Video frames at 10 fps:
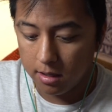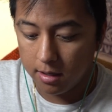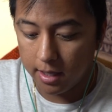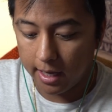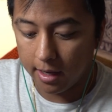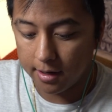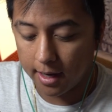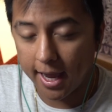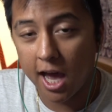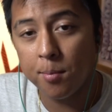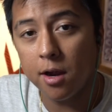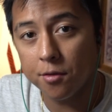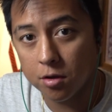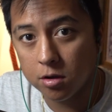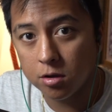And I had my
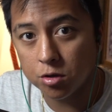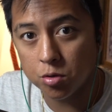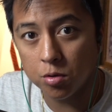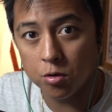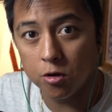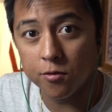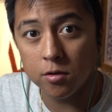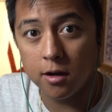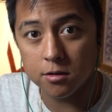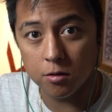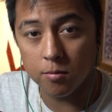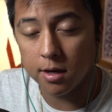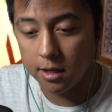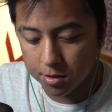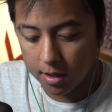other controller overclocked
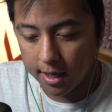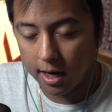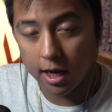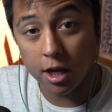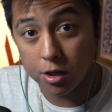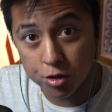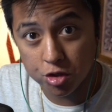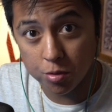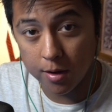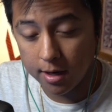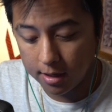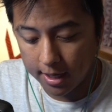already, and I got used to it.